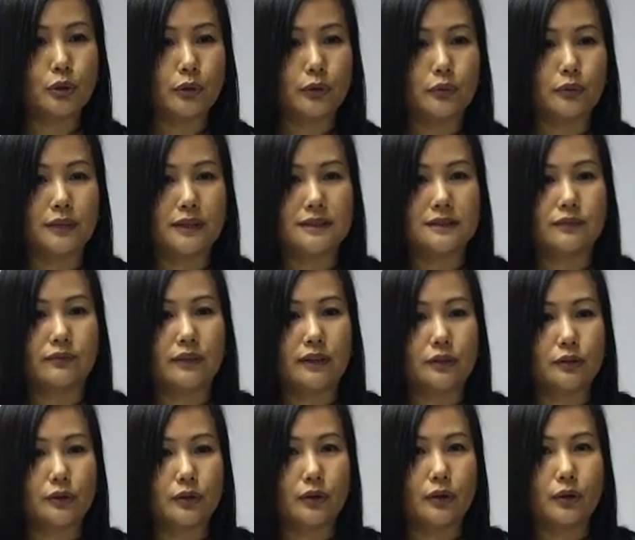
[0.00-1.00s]
show you this
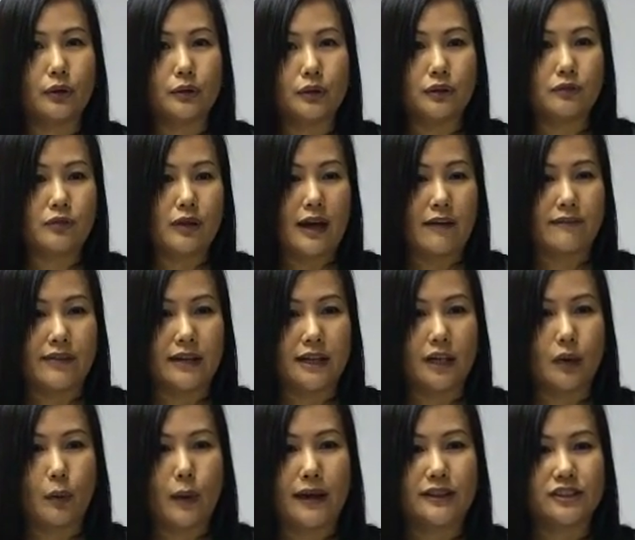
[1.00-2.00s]
video if you have
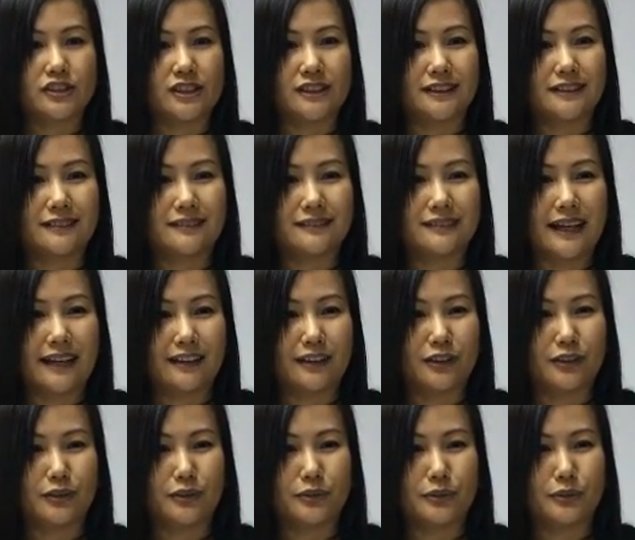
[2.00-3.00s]
any question. Thank
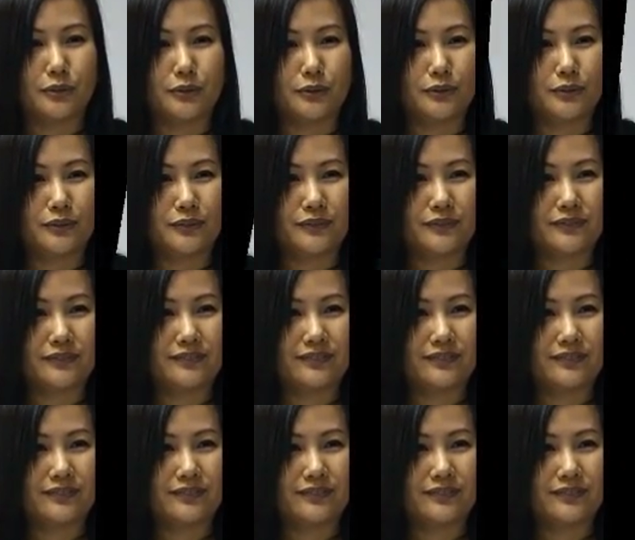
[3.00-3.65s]
you.